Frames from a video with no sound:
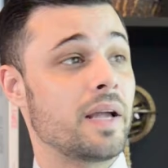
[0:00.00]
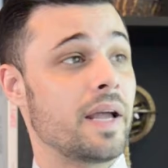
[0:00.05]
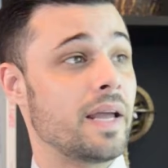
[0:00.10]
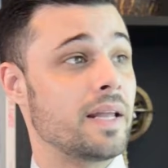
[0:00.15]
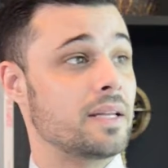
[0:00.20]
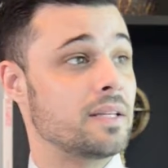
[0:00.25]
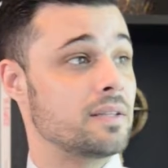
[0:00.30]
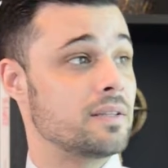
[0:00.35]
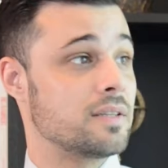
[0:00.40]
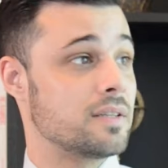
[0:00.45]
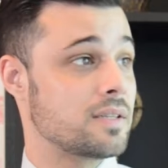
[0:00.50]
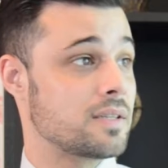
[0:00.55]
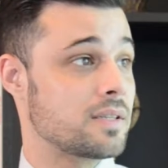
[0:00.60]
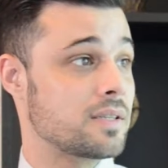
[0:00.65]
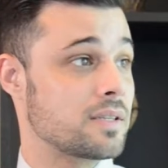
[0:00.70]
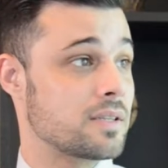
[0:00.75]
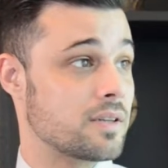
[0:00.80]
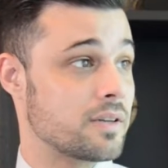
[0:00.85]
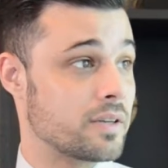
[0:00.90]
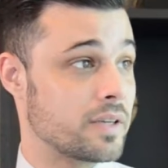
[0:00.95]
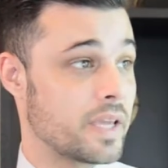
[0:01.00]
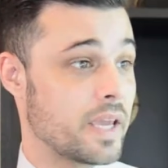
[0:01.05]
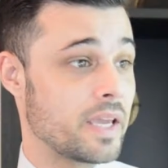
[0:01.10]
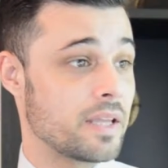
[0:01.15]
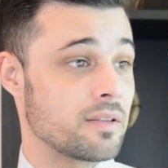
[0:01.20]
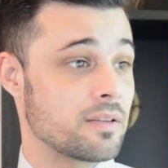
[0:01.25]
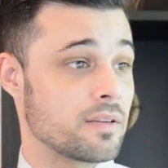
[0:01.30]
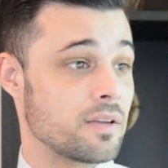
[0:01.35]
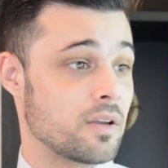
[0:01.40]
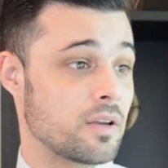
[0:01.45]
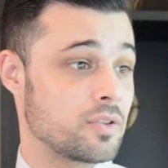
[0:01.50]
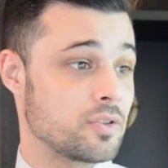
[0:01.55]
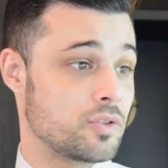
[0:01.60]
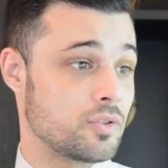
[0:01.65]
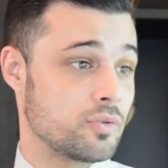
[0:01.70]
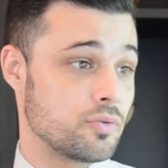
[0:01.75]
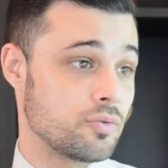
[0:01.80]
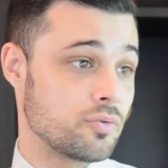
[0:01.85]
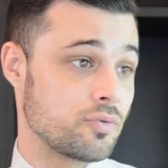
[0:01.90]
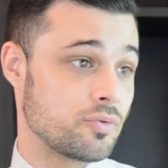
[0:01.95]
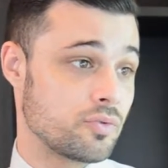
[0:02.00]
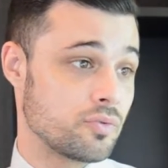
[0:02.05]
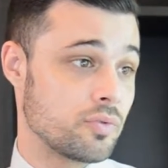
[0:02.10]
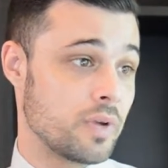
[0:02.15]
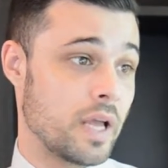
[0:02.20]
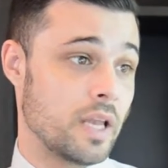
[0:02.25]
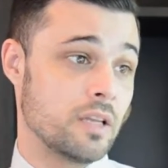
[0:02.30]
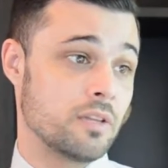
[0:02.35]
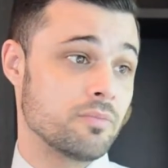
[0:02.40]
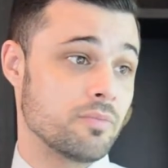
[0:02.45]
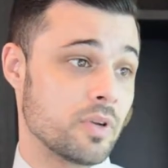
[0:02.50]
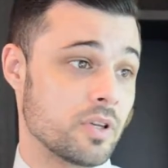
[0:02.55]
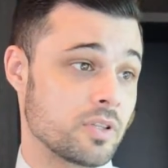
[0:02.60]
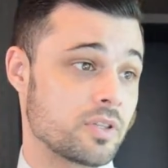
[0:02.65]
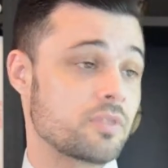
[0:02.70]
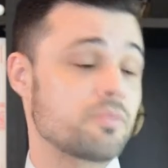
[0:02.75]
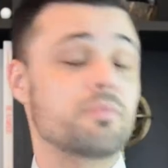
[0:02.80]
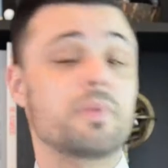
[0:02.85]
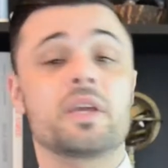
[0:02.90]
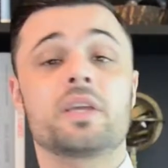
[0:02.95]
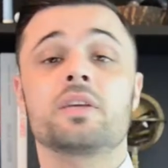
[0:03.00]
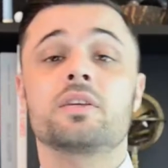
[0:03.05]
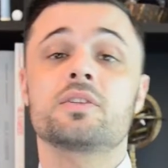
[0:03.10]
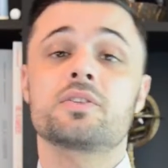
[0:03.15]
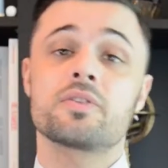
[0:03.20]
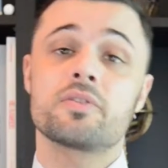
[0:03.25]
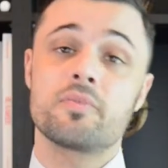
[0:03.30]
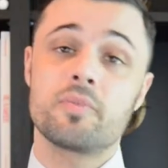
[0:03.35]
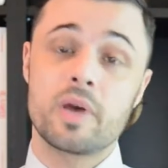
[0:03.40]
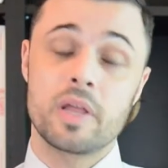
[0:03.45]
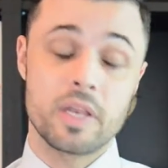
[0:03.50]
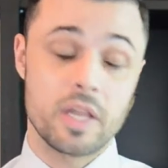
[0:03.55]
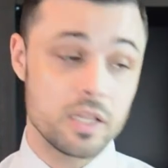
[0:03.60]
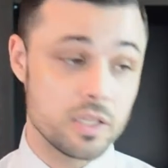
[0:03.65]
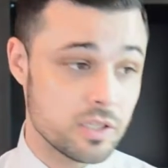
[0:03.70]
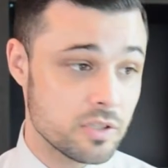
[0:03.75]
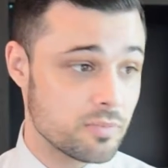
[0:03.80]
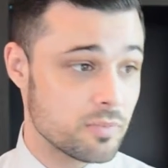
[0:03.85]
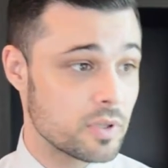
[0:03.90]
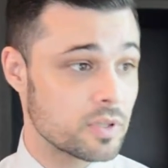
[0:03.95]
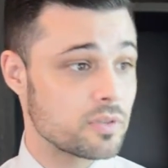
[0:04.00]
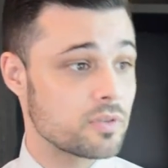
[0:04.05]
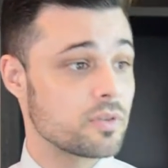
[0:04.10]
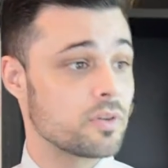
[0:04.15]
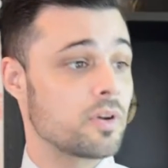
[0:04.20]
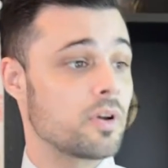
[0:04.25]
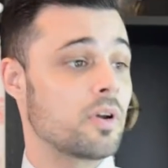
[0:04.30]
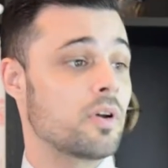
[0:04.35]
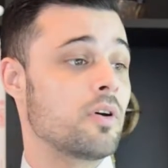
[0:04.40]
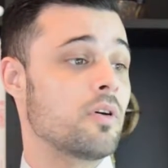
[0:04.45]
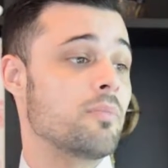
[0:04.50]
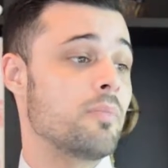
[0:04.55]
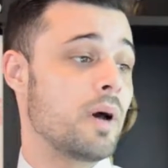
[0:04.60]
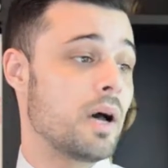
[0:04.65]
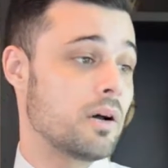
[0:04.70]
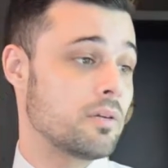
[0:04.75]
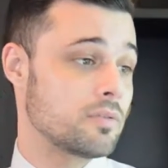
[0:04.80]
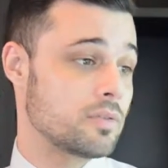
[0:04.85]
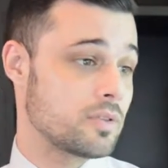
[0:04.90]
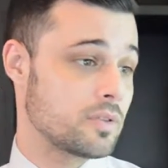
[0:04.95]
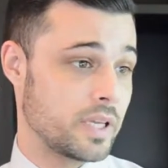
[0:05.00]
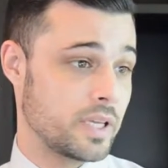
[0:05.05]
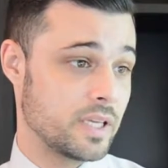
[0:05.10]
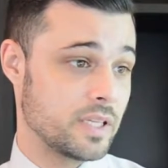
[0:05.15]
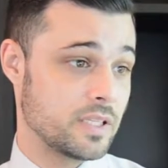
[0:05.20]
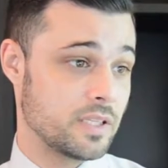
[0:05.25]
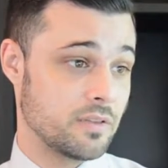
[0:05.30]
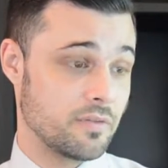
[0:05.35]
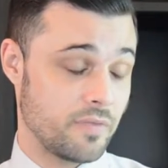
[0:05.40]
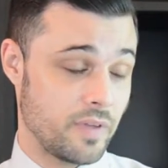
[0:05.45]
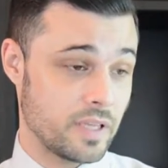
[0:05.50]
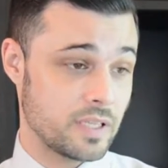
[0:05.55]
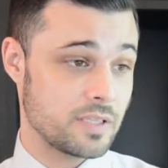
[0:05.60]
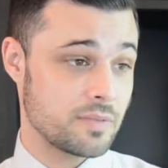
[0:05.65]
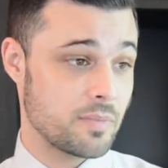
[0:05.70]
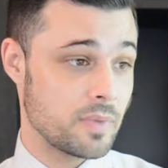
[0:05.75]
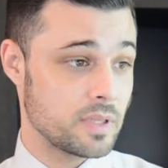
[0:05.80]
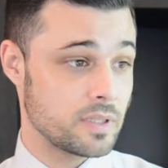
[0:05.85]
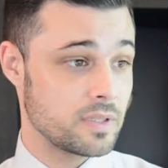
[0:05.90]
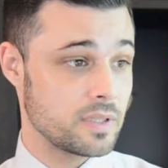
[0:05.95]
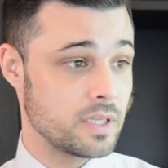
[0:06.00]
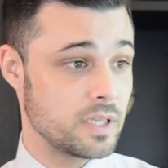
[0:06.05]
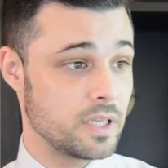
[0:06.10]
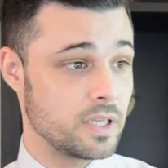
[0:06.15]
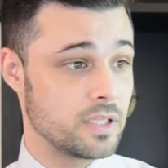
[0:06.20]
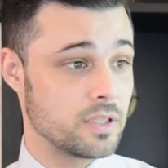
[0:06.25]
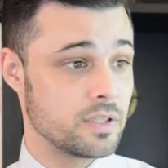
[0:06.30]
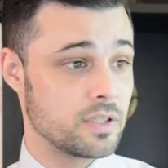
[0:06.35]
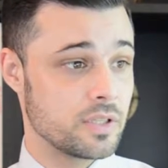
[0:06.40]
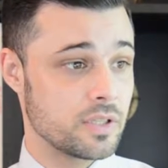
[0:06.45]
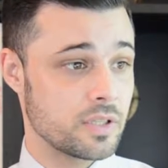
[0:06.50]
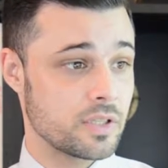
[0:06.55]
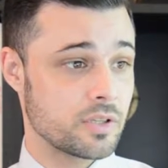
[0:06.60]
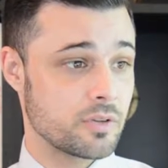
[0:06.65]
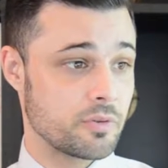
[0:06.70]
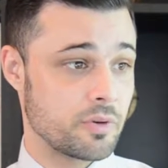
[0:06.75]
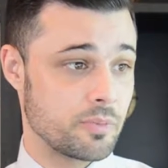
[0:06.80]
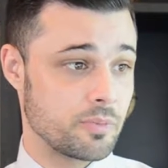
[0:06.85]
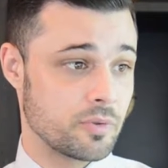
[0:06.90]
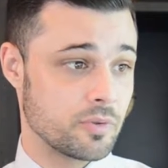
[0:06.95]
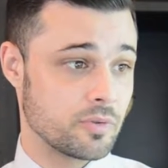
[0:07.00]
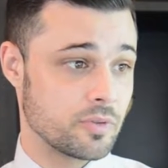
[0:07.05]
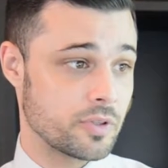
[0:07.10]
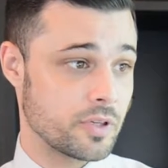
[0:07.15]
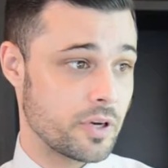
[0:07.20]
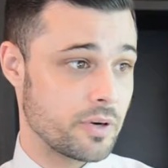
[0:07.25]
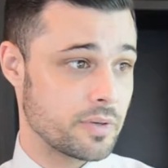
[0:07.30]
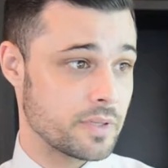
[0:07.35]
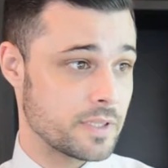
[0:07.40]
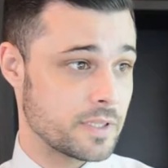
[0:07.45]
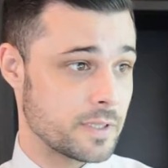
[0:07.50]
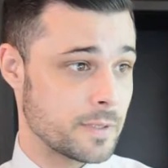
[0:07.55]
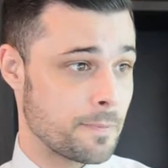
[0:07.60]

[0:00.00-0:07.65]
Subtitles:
And this is again due to Elon Musk making some announcement about his investment in this cryptocurrency.